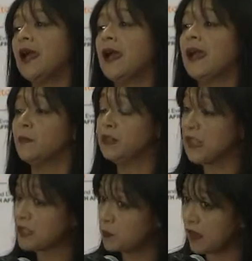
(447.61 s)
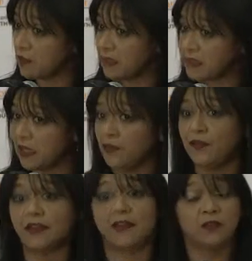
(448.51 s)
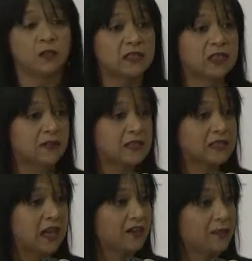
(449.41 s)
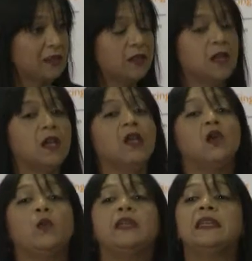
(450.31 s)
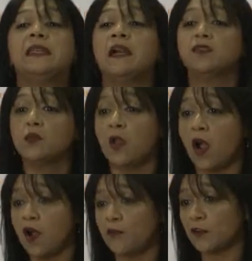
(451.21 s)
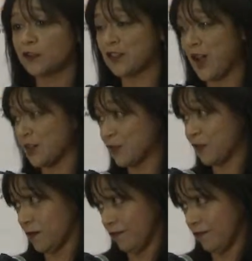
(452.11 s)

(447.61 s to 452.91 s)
I am a taxpayer myself and I do serve this government. We deduct on behalf of SARS.